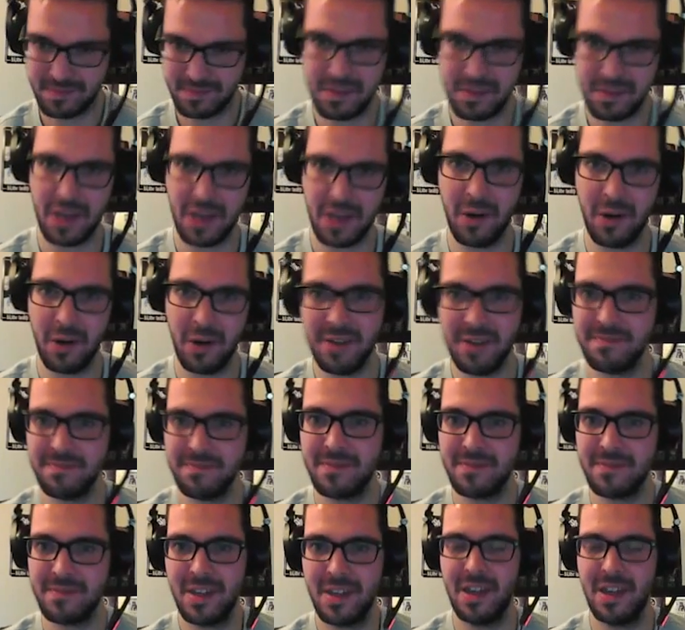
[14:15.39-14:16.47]
you know what?
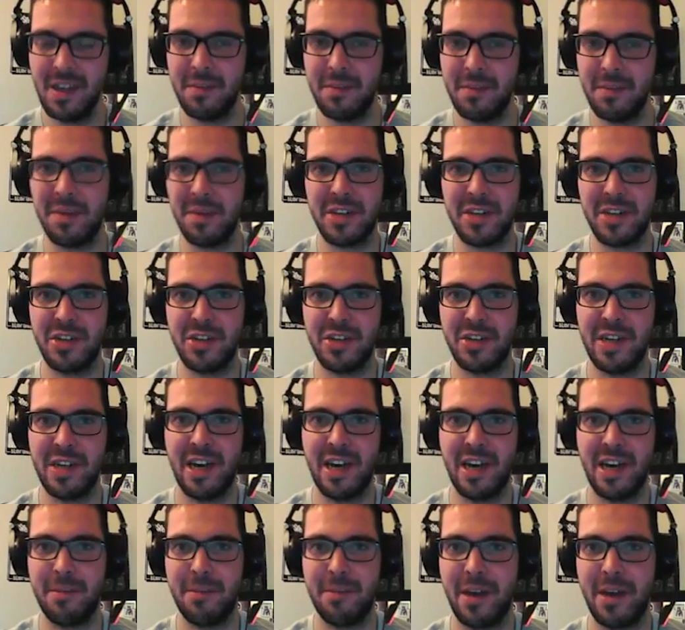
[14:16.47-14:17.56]
Maybe I should
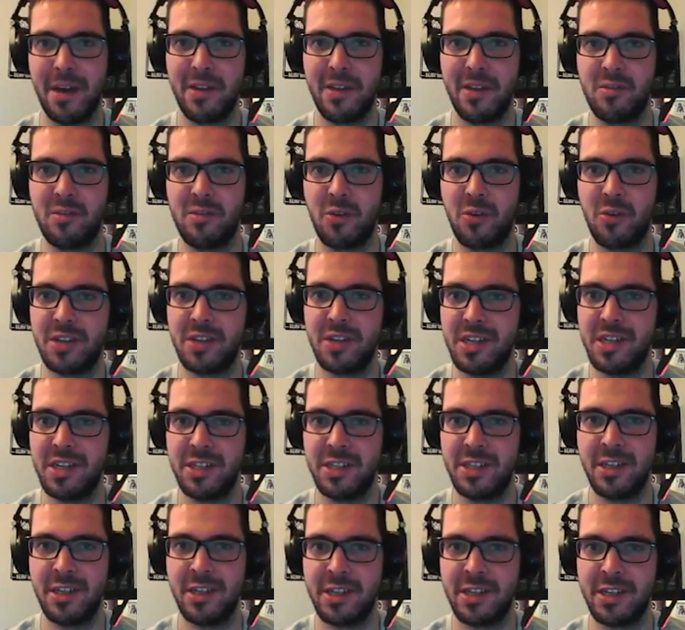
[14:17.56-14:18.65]
pay a little more attention
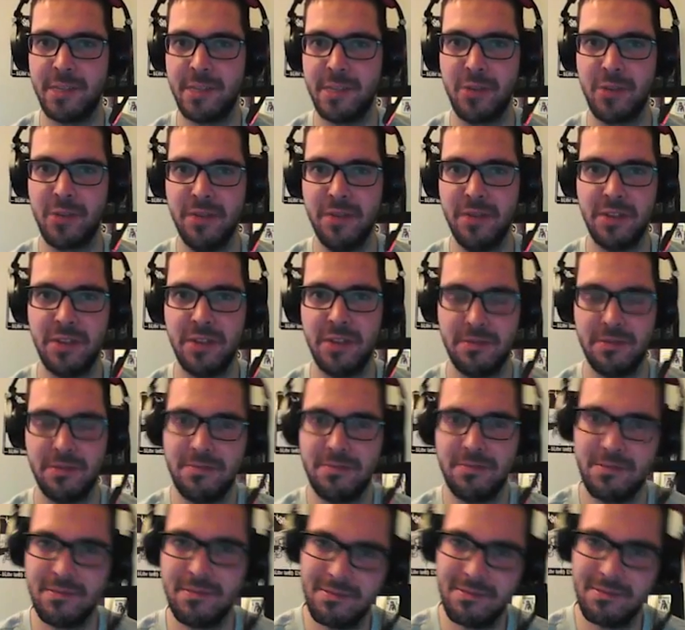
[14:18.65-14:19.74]
in the team preview.
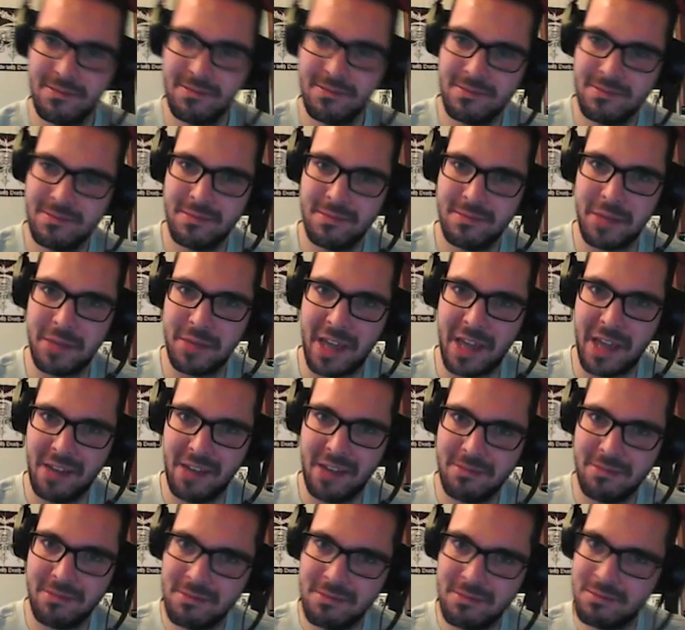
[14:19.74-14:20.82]
But again,
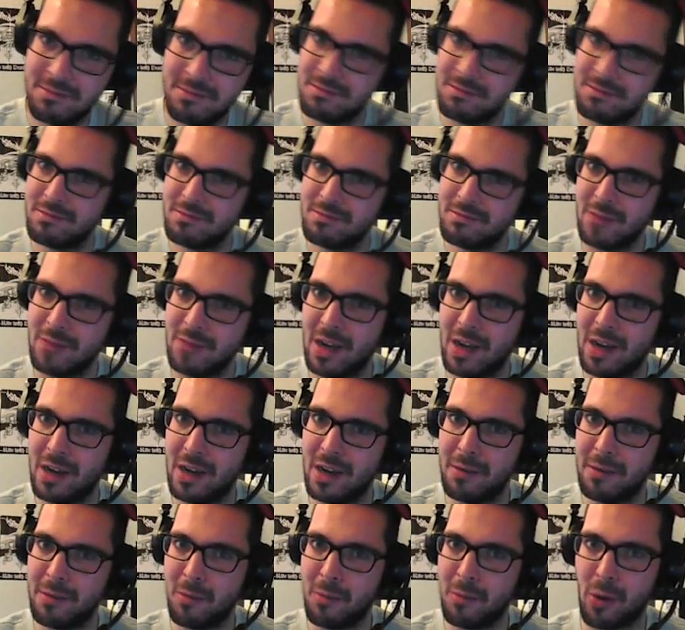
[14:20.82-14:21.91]

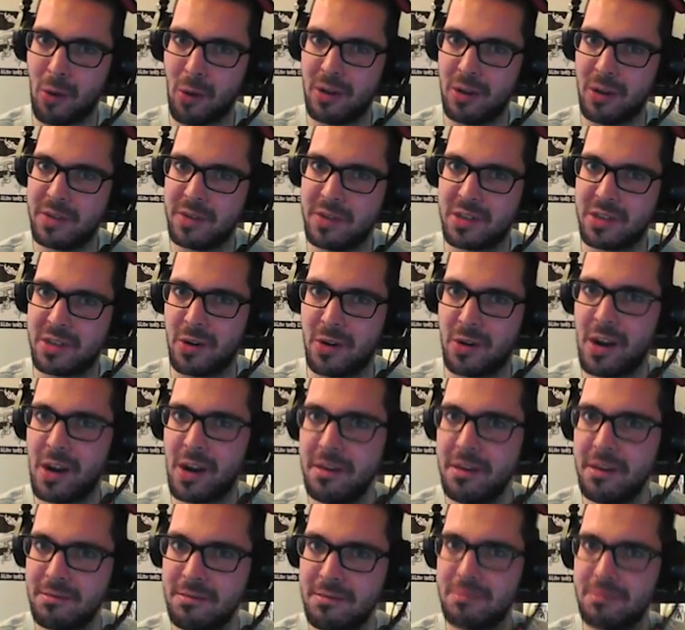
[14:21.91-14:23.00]
moral of the story,
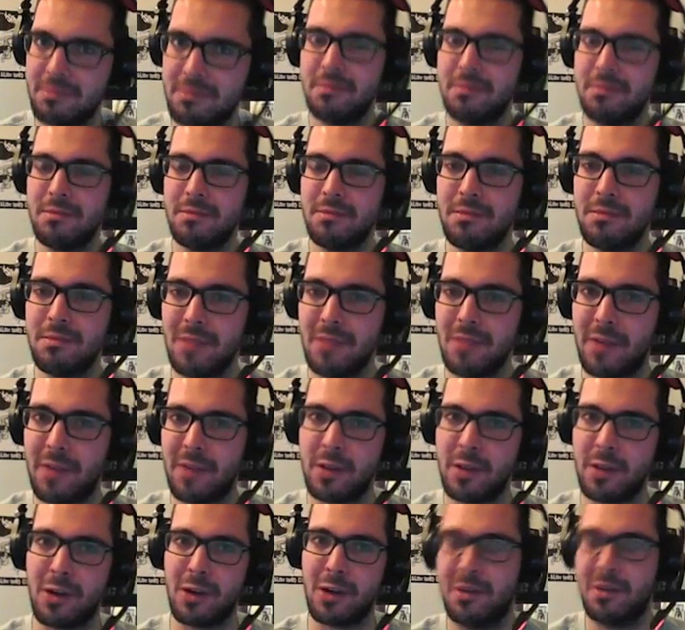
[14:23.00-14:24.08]
live and
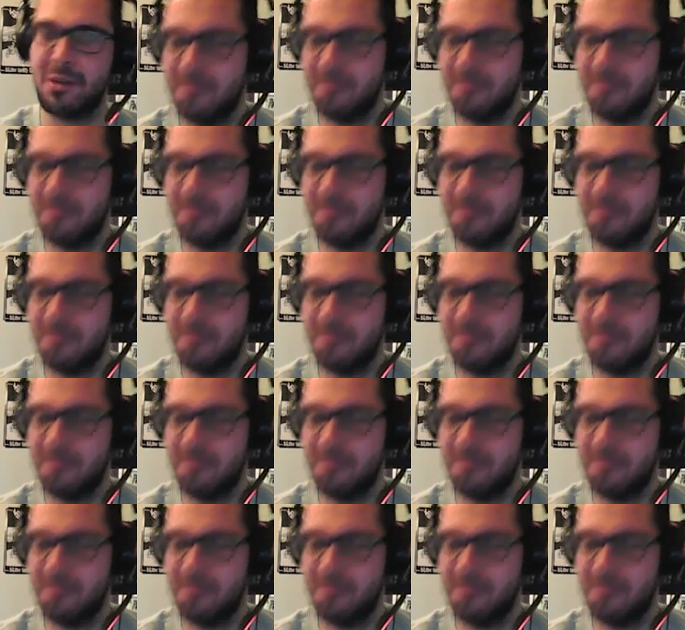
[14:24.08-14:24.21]
learn.